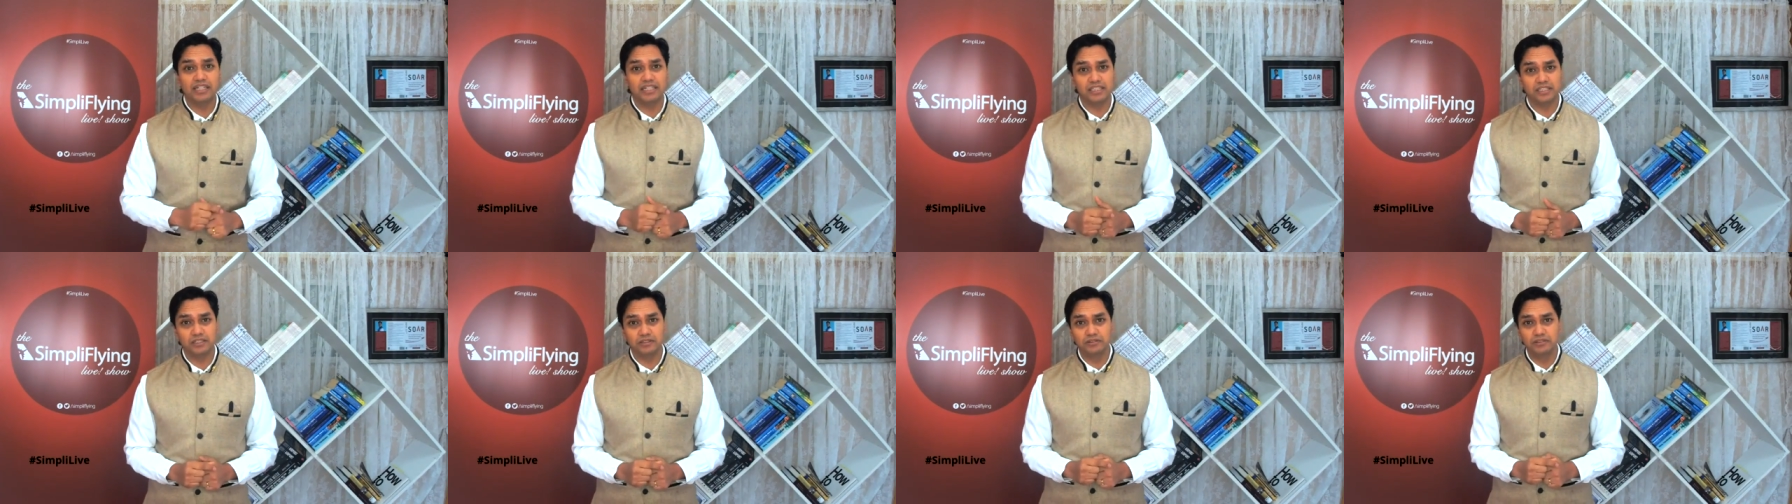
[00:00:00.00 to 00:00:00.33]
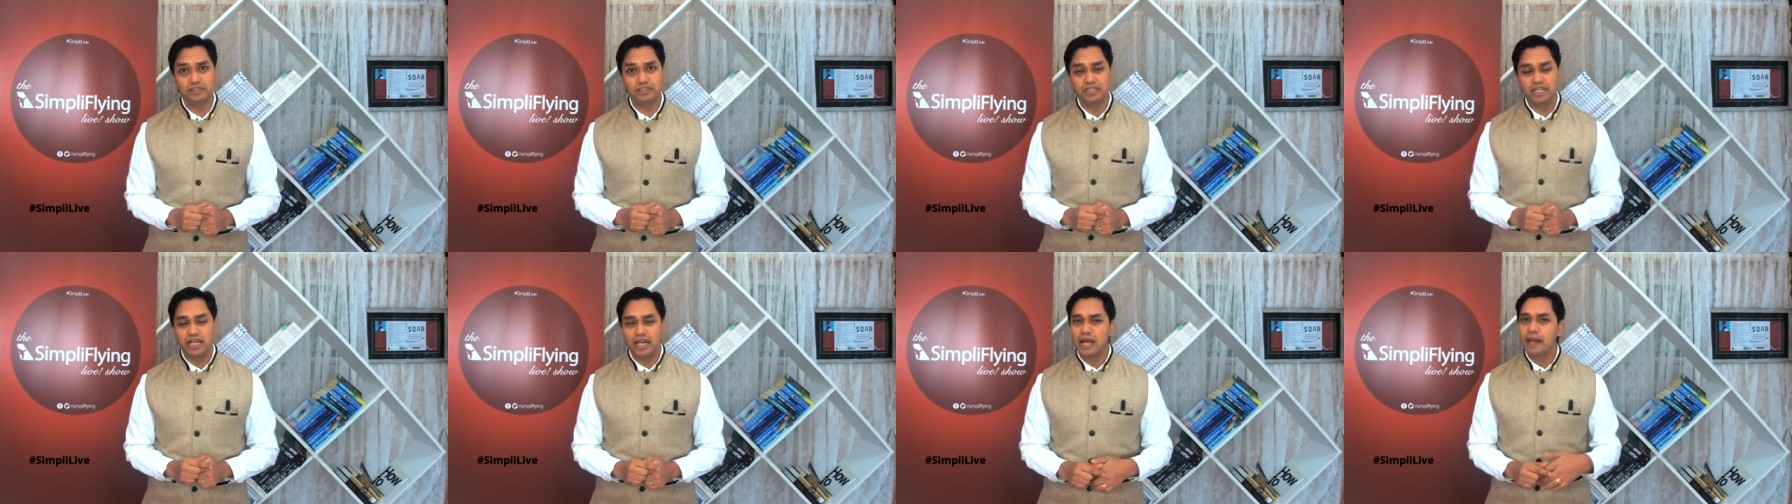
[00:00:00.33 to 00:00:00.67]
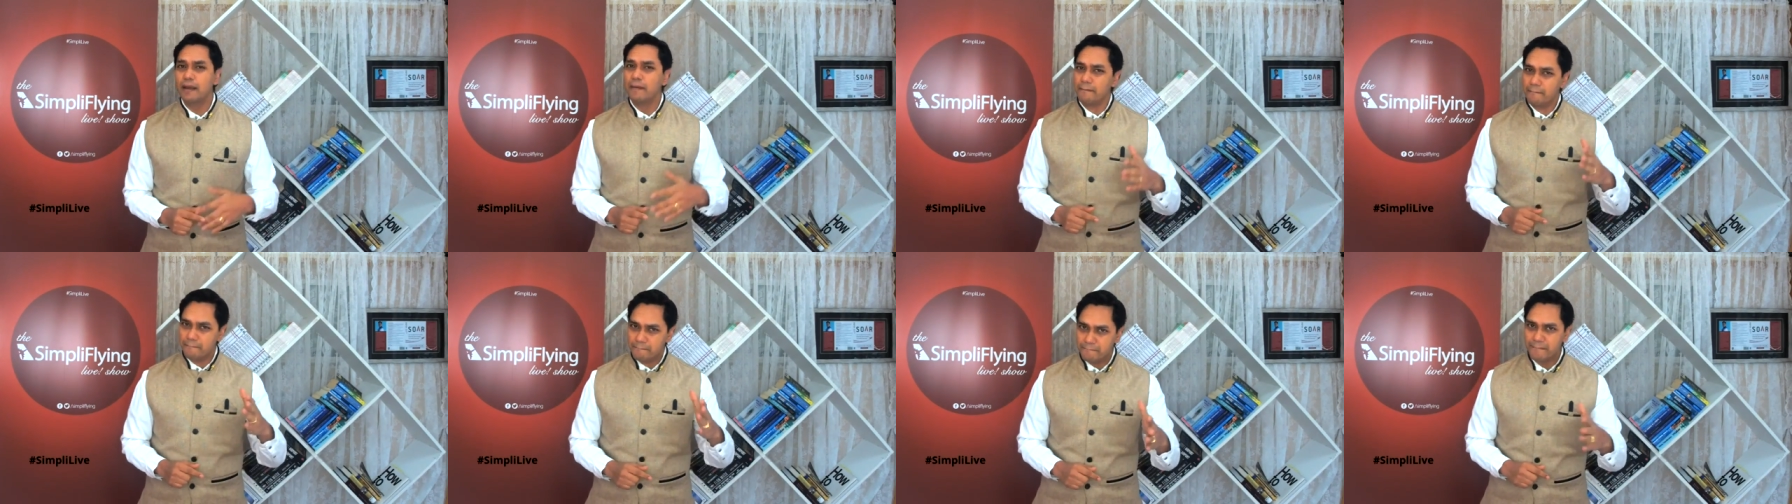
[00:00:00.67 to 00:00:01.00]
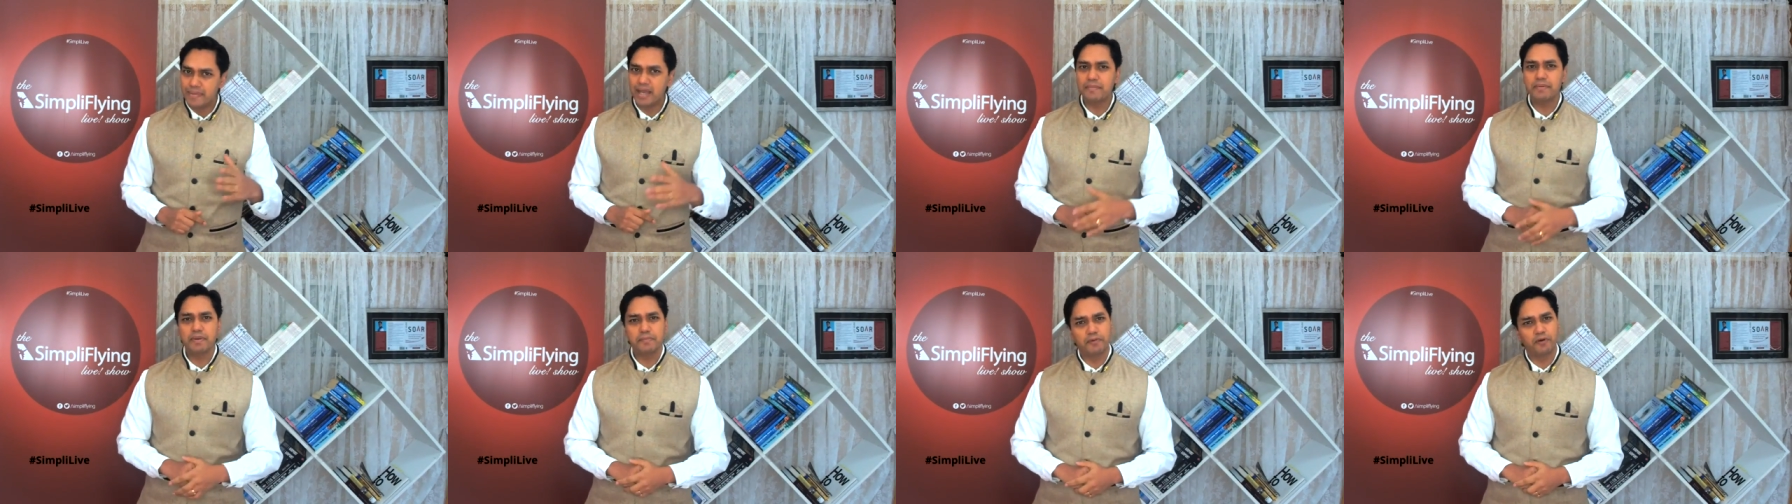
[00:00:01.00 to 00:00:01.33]
issues
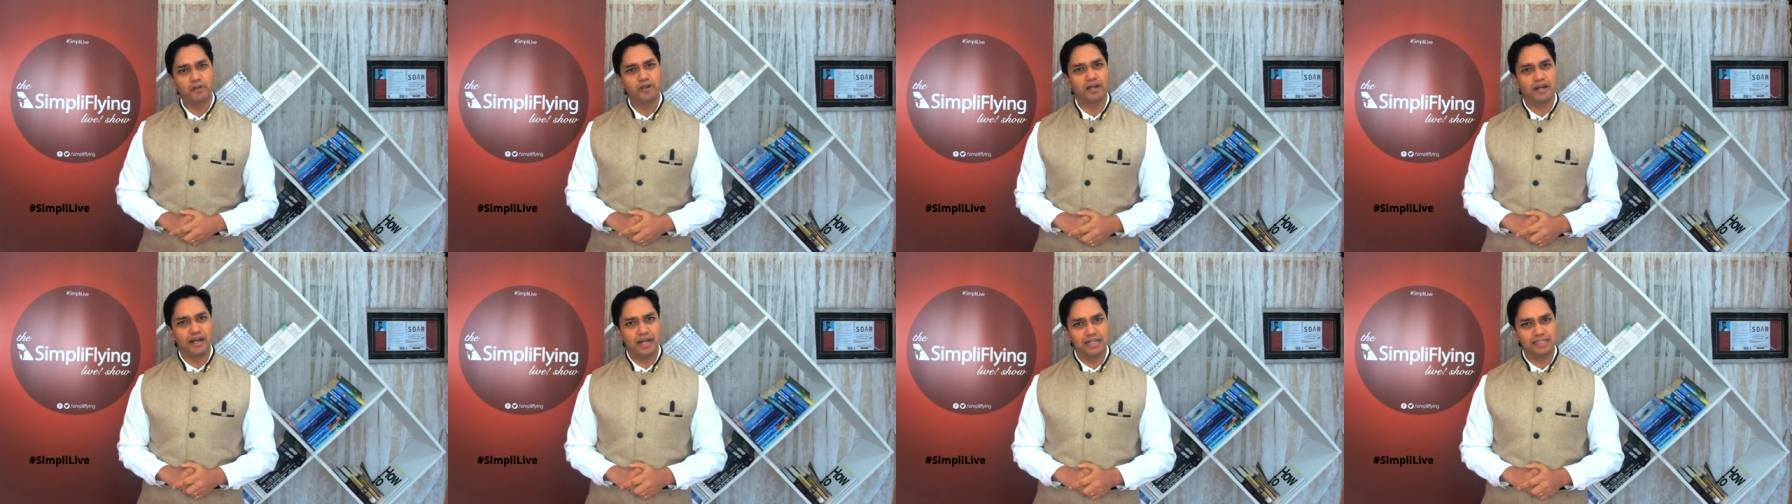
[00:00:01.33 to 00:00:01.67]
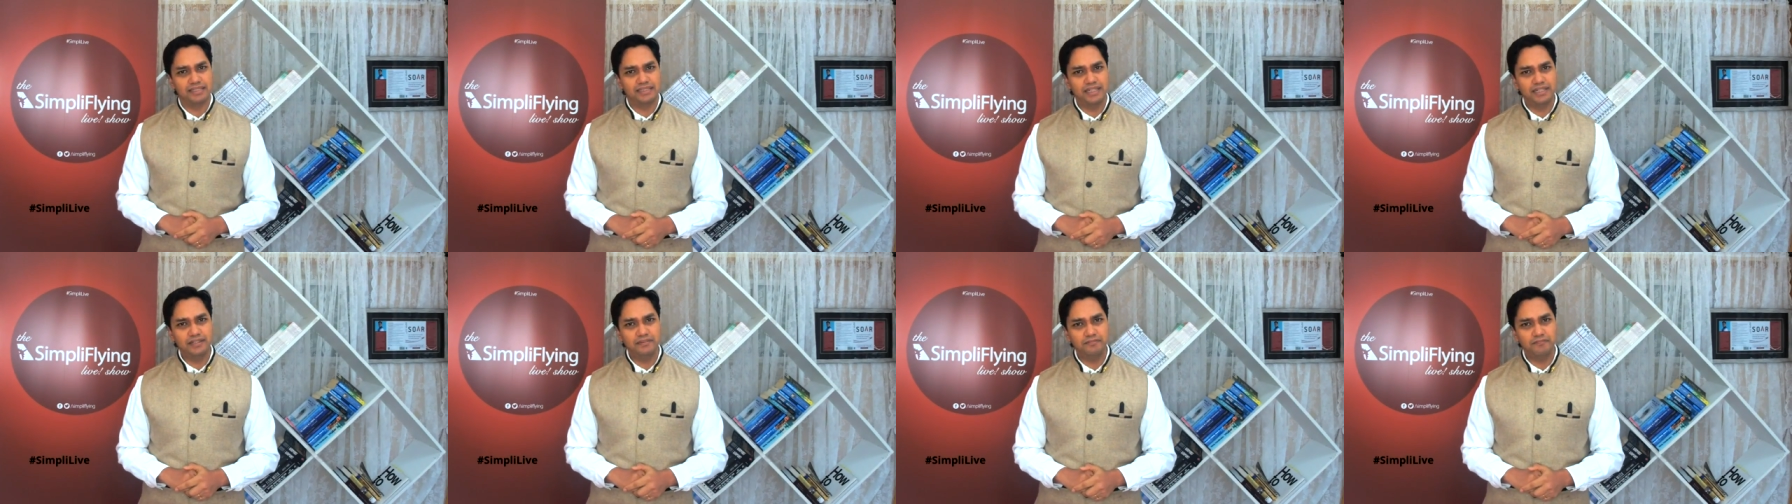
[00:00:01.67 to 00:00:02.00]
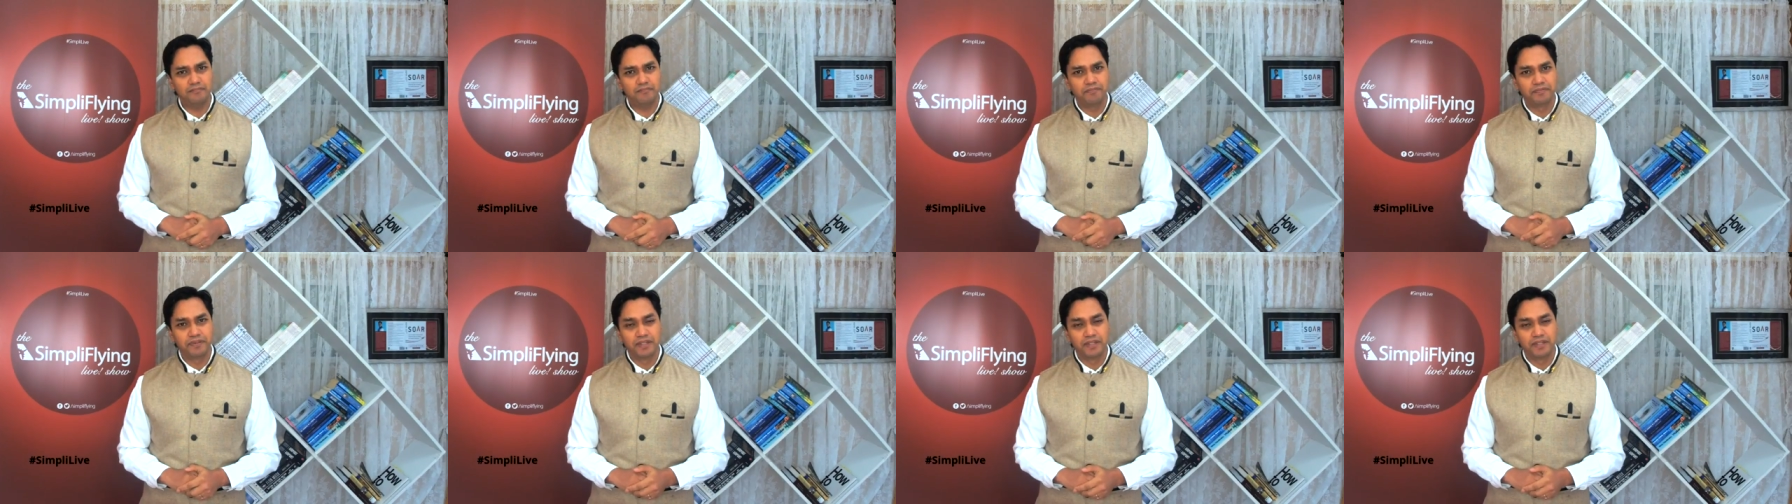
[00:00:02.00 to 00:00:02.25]
may be polarizing,